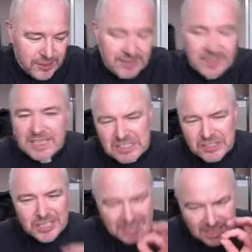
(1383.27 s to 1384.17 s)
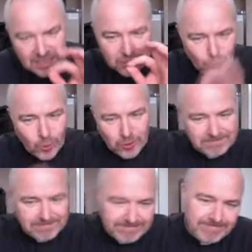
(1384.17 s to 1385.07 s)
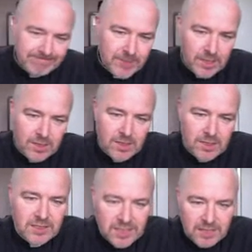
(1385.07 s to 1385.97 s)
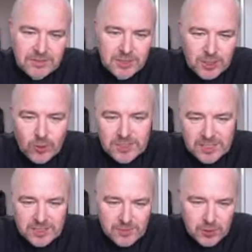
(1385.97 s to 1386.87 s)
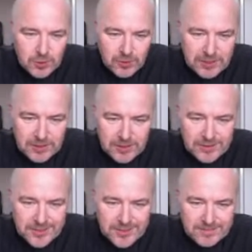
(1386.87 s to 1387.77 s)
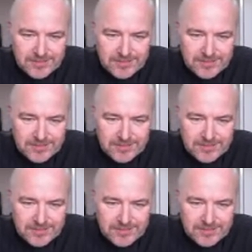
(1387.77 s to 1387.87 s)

I think, is the key one. Given the content of 2 Corinthians,